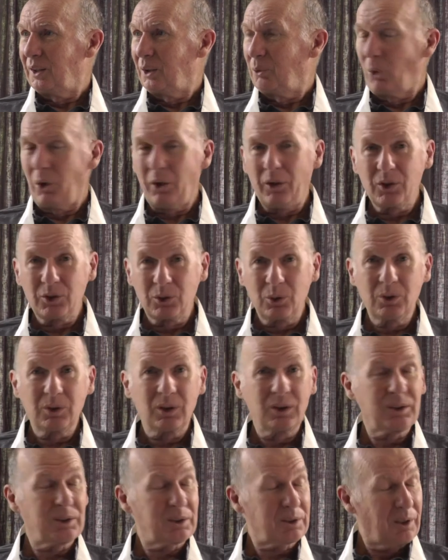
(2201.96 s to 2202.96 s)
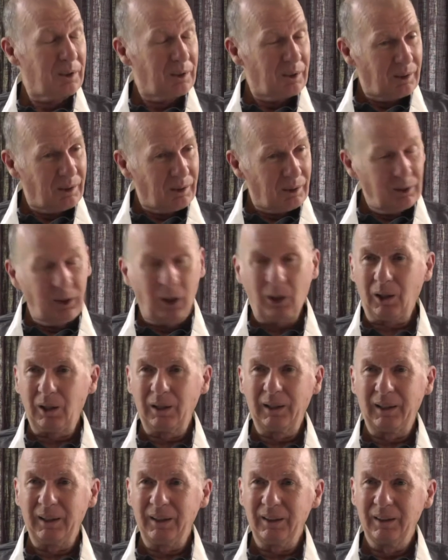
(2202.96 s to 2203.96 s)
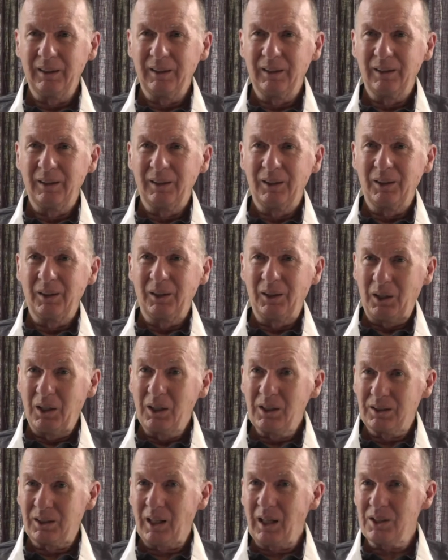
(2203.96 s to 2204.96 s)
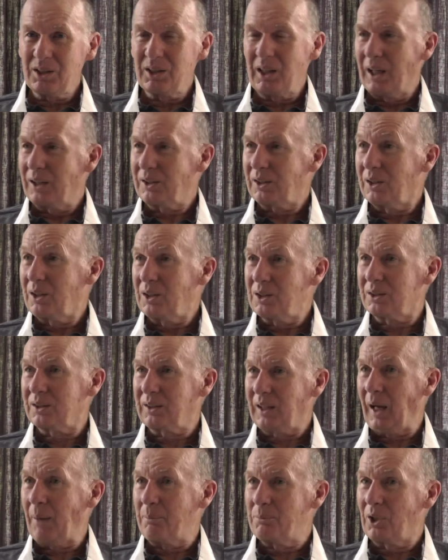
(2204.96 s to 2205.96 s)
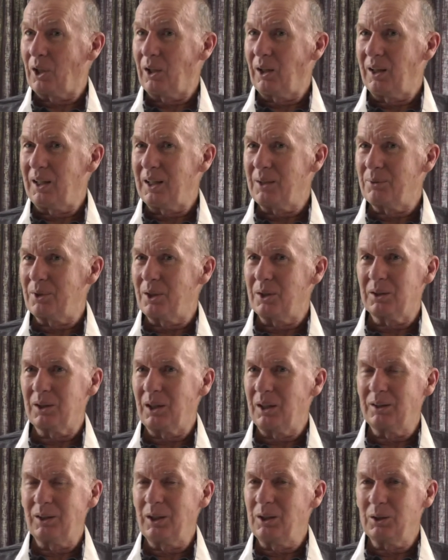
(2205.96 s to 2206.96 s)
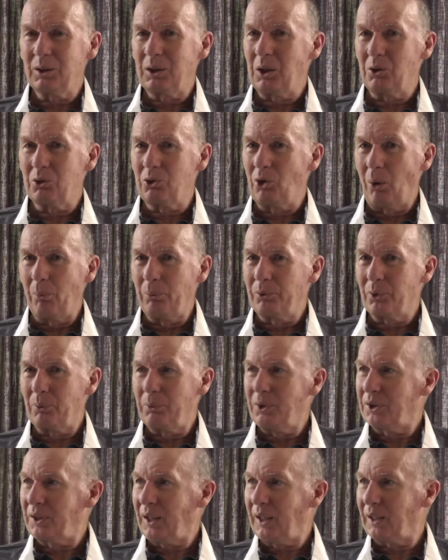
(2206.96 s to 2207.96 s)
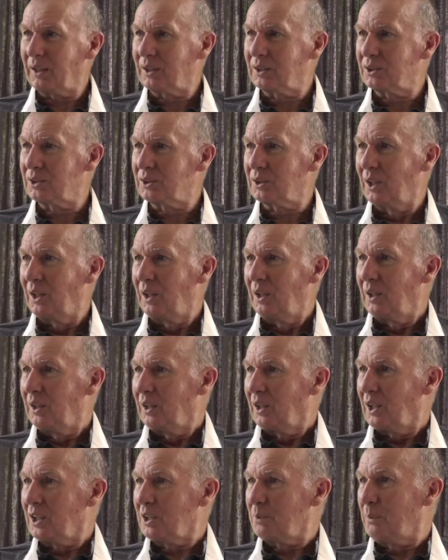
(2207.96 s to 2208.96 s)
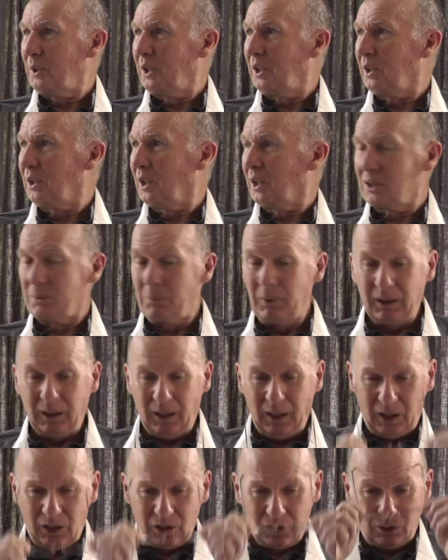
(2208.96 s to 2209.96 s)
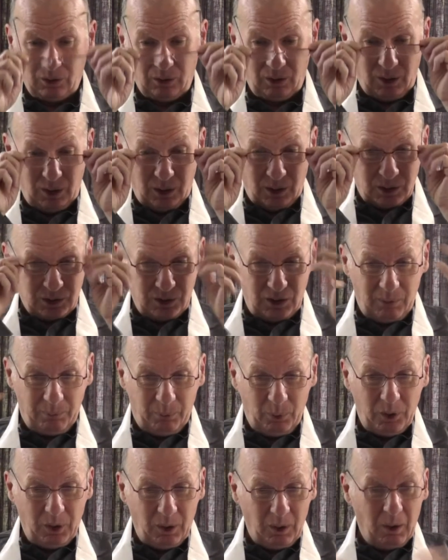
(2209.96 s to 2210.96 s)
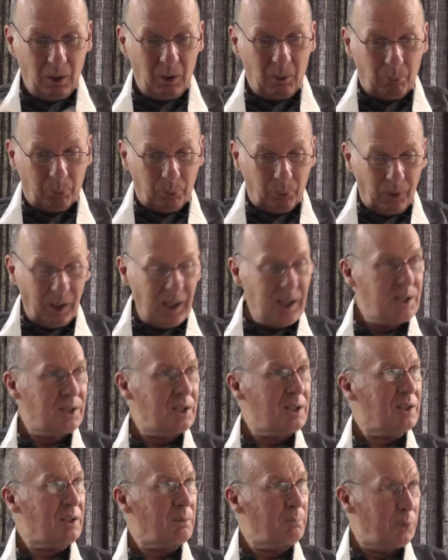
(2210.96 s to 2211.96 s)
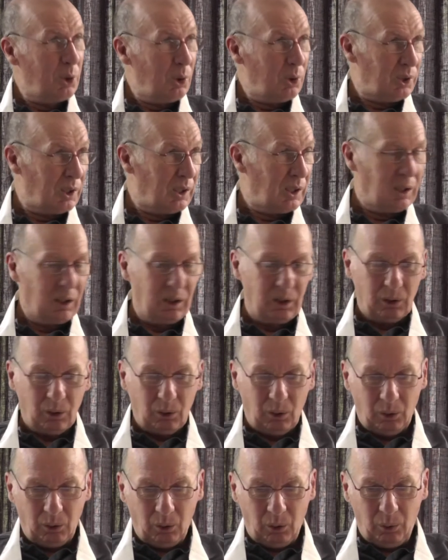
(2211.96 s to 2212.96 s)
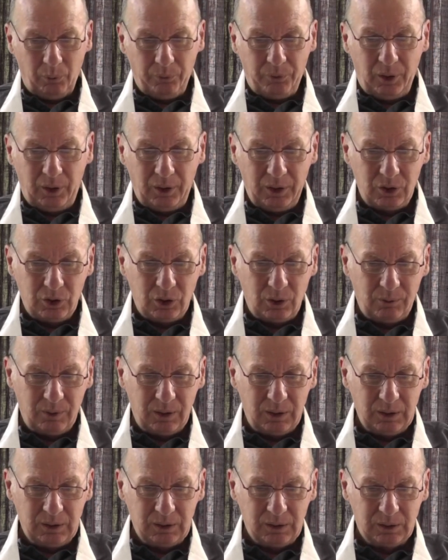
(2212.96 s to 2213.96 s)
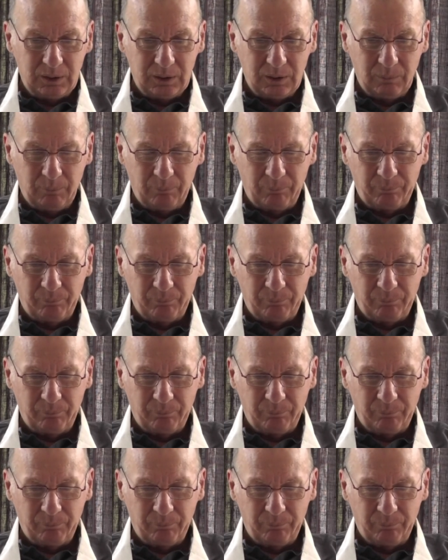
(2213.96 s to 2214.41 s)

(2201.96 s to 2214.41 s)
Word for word: In one of the suttas, luckily, he says that and it's kept alive, that it didn't get dropped from the texts as being, as being extra. So the Buddha praising the beauty of the Licchavis.